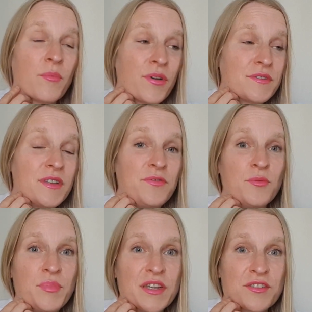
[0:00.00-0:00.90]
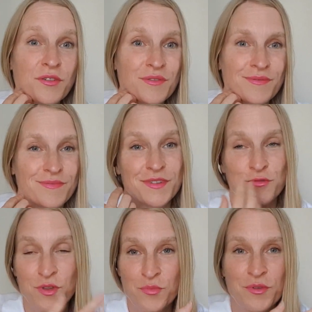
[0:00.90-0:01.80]
But if you binge on
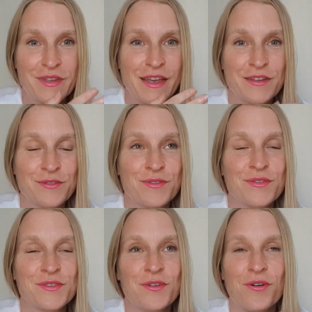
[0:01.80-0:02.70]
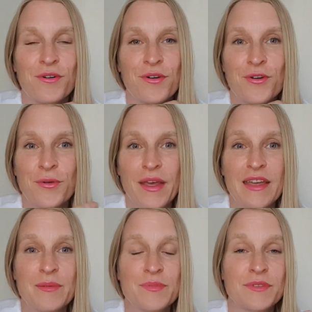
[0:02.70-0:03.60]
sweet potatoes or
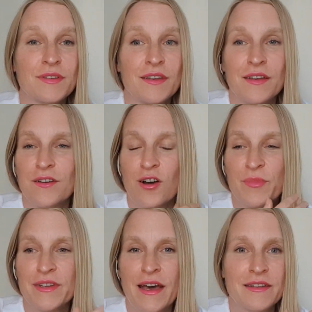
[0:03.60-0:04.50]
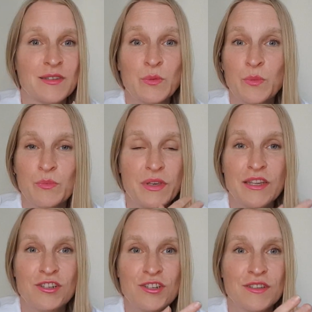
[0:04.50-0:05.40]
grapes or bananas,
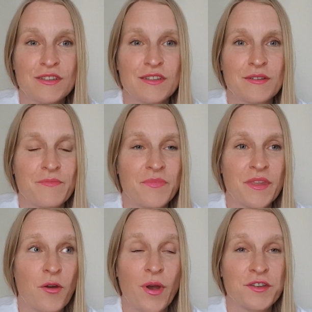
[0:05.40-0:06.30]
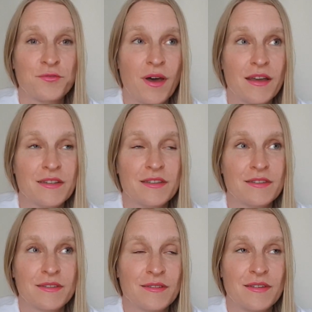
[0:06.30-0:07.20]
peaches, white
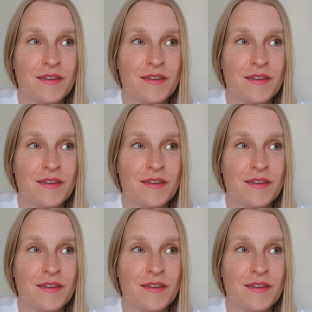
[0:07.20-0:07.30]
rice,